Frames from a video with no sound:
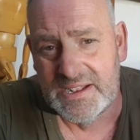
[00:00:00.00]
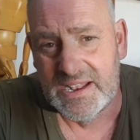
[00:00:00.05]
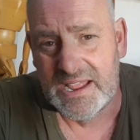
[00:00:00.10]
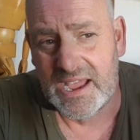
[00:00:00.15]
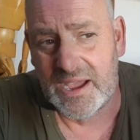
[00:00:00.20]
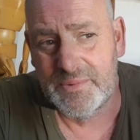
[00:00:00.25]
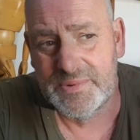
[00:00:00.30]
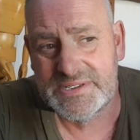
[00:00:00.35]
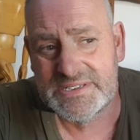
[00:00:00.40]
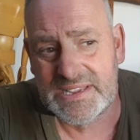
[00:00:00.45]

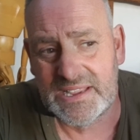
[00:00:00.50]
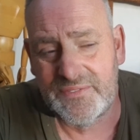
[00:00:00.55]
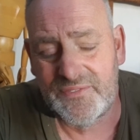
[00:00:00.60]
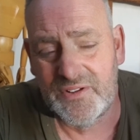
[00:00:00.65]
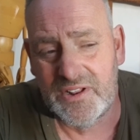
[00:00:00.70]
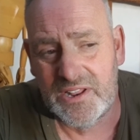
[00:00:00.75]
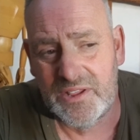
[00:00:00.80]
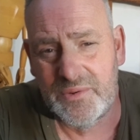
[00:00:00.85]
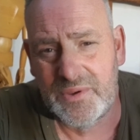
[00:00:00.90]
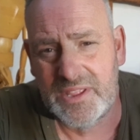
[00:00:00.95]
I would say for
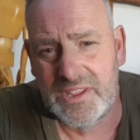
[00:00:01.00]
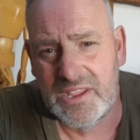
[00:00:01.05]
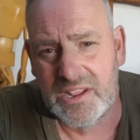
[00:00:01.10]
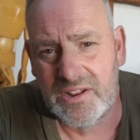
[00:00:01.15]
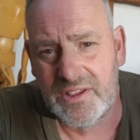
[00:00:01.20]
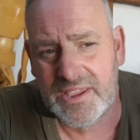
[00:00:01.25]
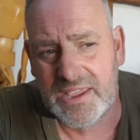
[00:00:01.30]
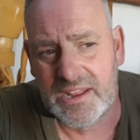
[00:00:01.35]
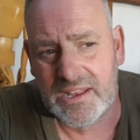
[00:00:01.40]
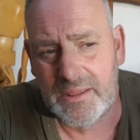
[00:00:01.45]
Luton, you're
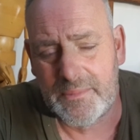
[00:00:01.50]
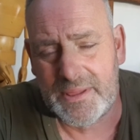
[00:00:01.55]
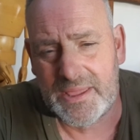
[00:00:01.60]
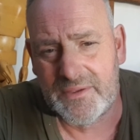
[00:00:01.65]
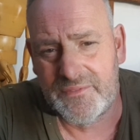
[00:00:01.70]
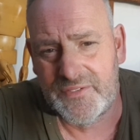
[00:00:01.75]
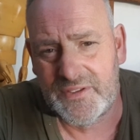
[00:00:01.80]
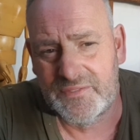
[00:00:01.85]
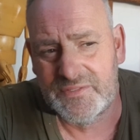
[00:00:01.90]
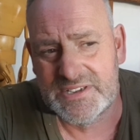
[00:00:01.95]
looking at
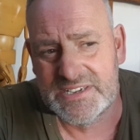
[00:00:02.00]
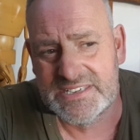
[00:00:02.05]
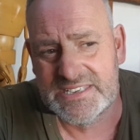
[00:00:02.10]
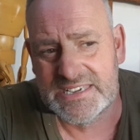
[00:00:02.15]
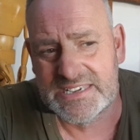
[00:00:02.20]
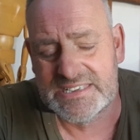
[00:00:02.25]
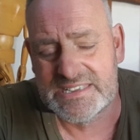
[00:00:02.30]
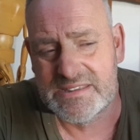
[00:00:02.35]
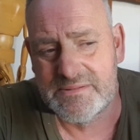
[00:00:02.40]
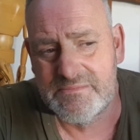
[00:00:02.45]
about 50,
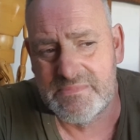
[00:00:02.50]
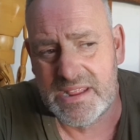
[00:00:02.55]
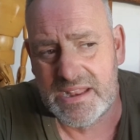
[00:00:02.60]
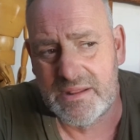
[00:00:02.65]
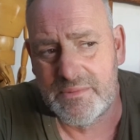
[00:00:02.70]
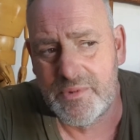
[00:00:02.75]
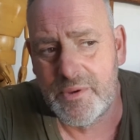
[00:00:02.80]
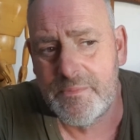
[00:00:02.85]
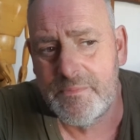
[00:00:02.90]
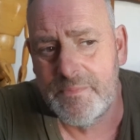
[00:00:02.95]
60
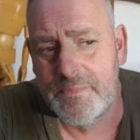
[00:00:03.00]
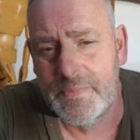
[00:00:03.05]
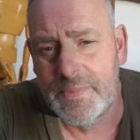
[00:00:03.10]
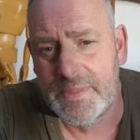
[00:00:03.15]
minimum,